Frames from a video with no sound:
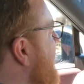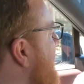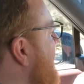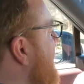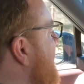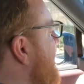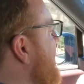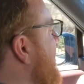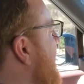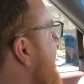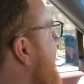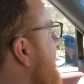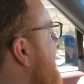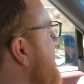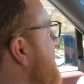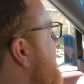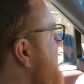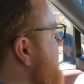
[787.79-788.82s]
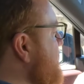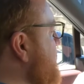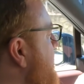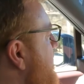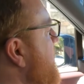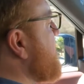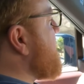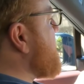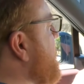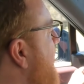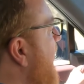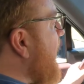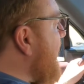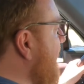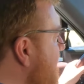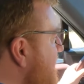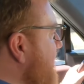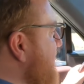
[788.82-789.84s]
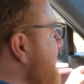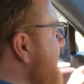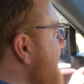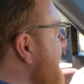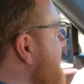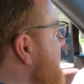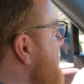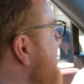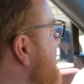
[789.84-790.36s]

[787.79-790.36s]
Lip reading: It's not super rough. It's